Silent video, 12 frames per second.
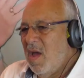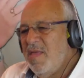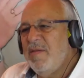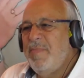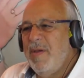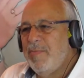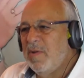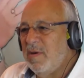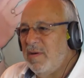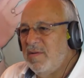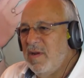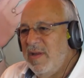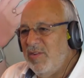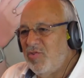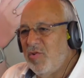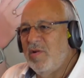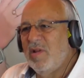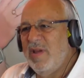I think people are
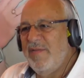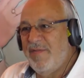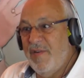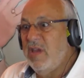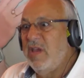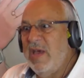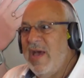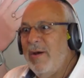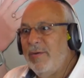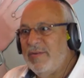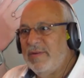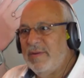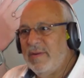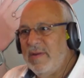internally freaking out.